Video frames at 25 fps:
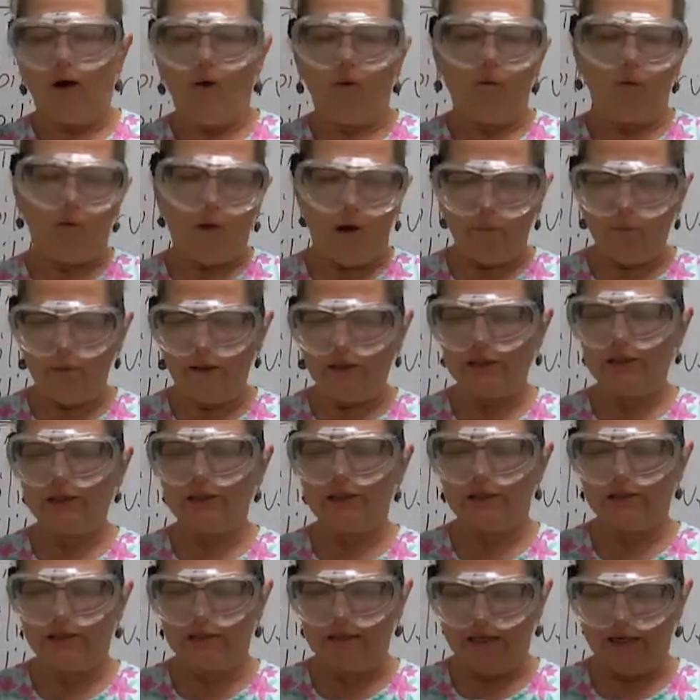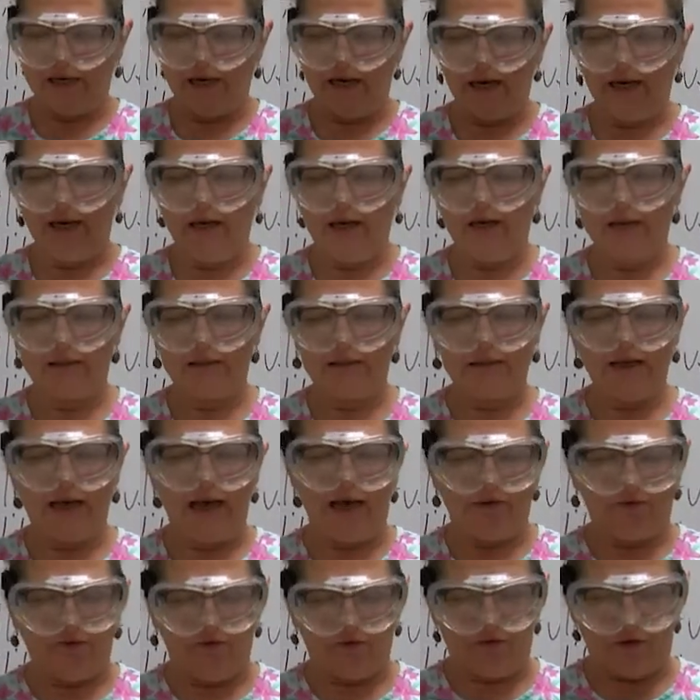what we just did is
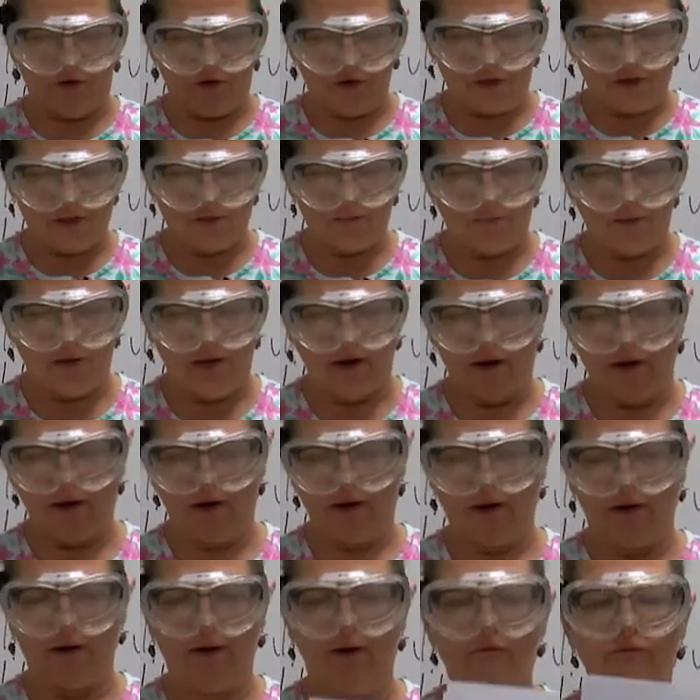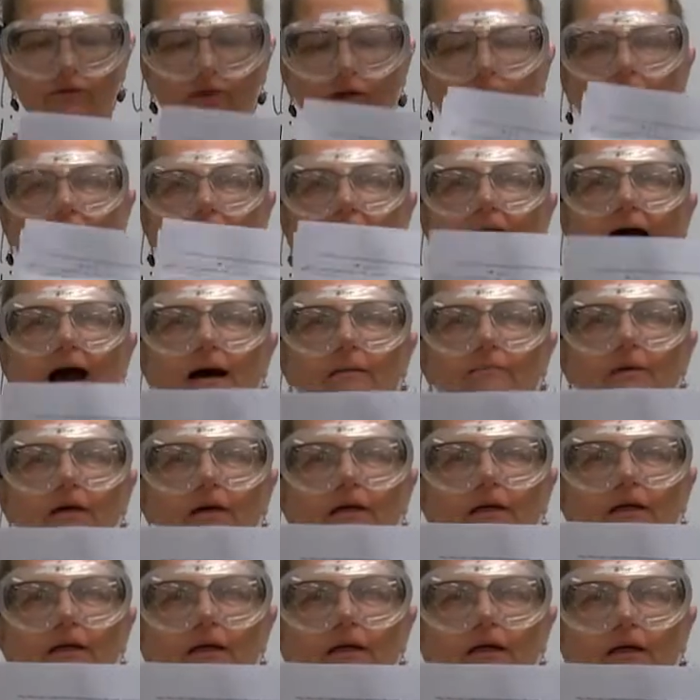that first part of the lab,
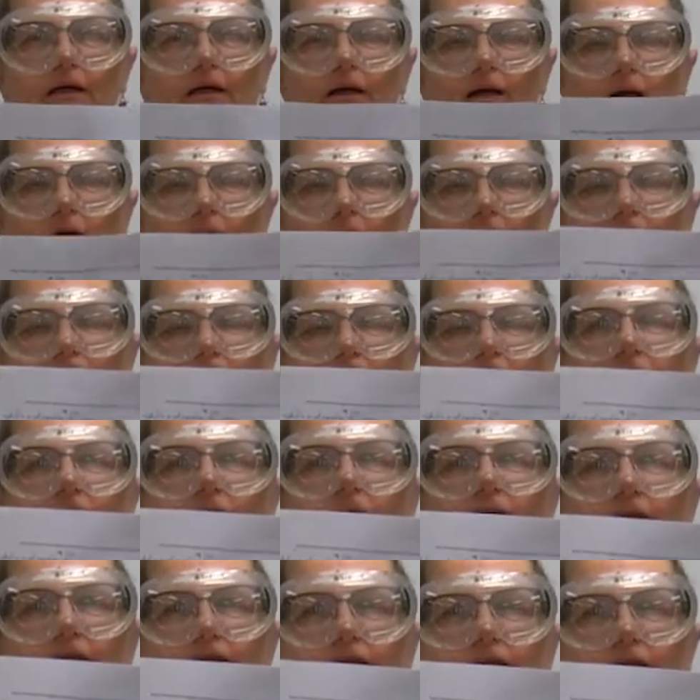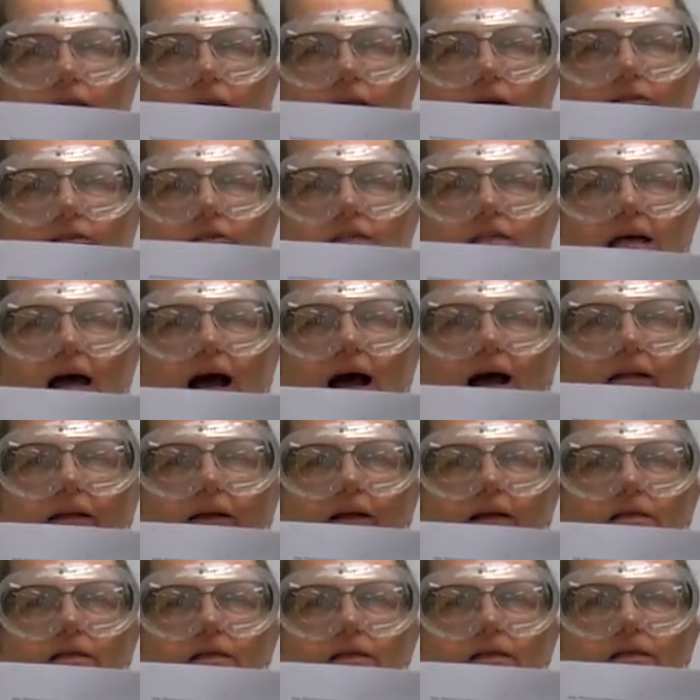the density of
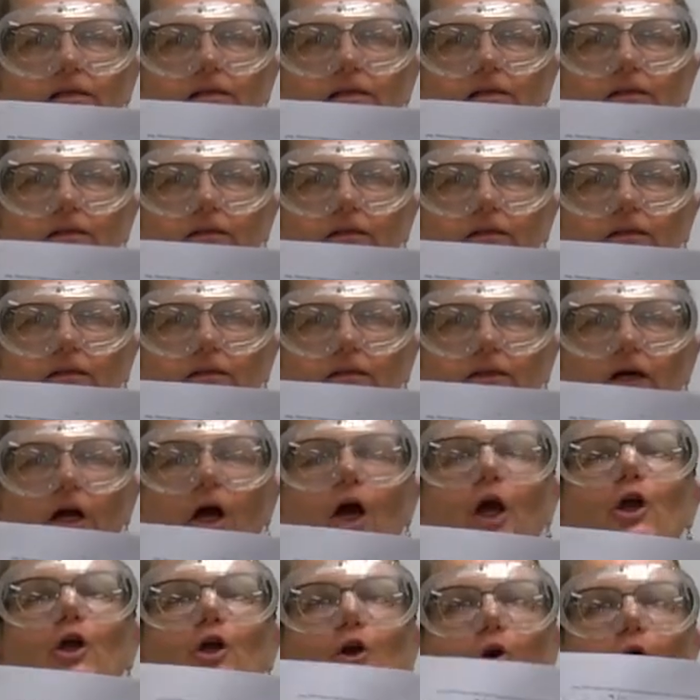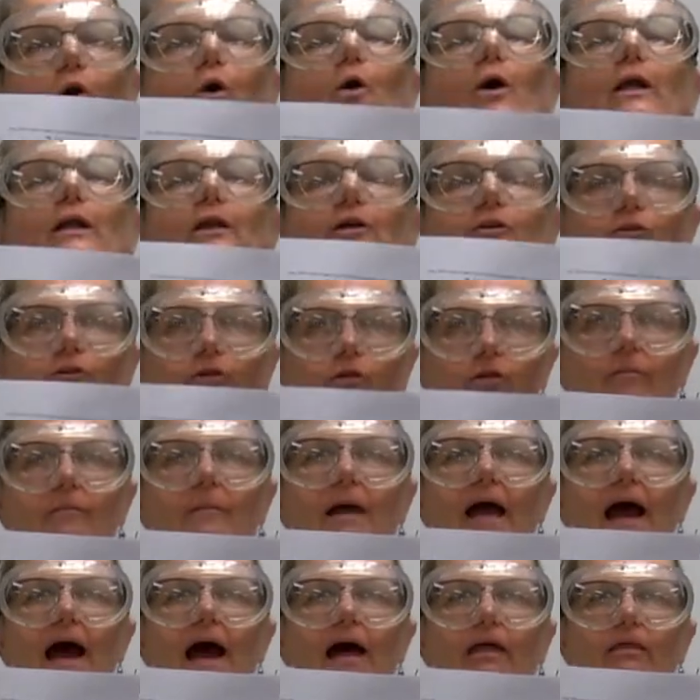solids. You're going to do the
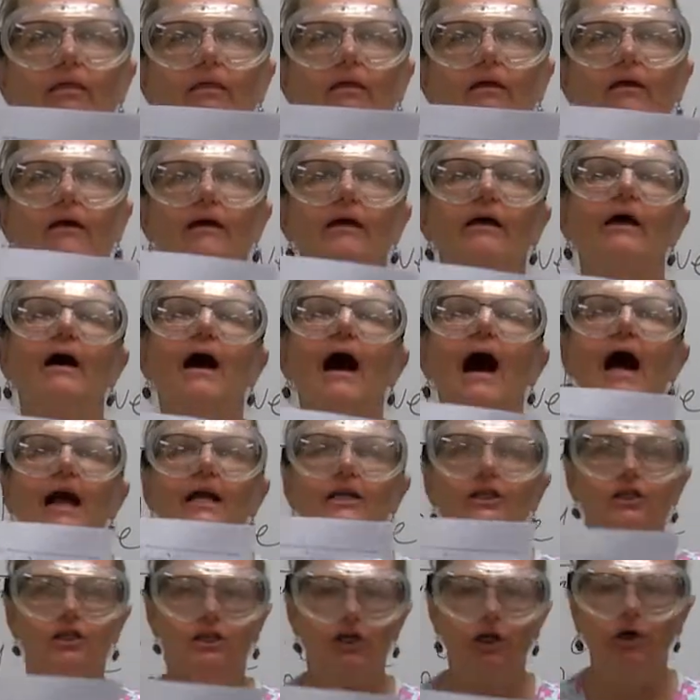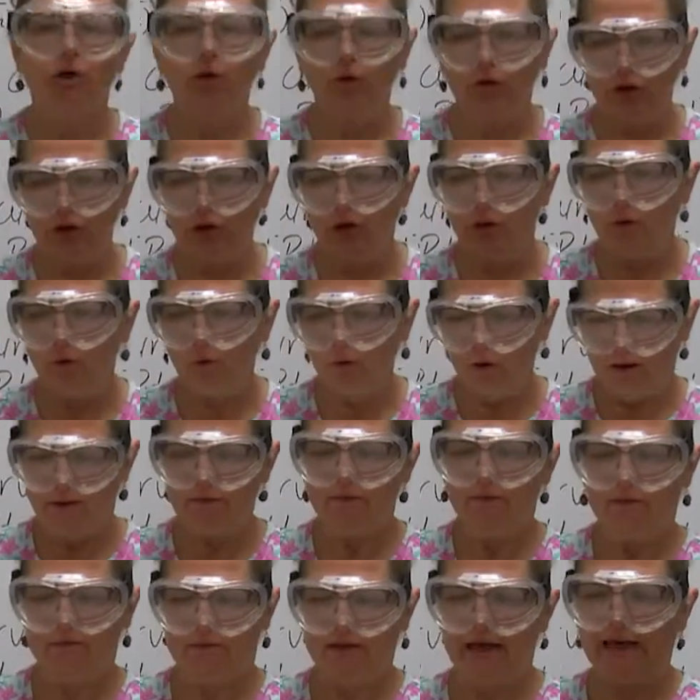math. I showed you
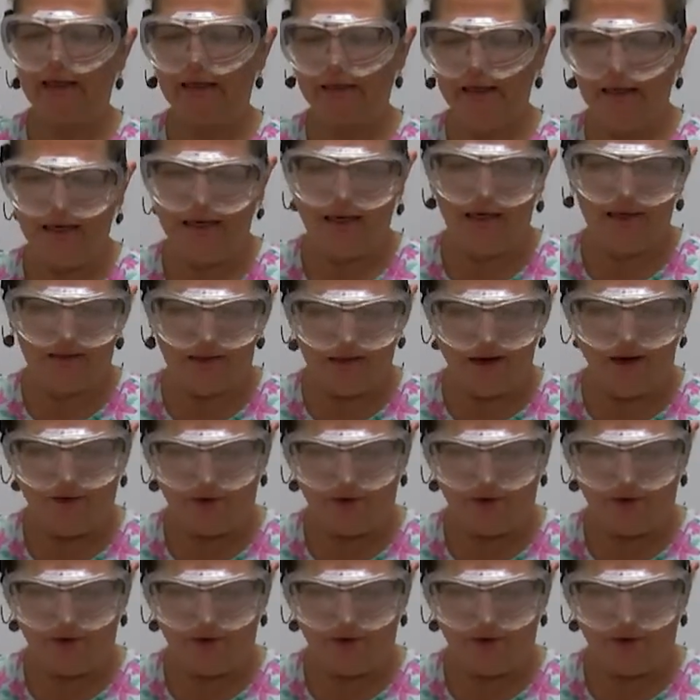the technique, now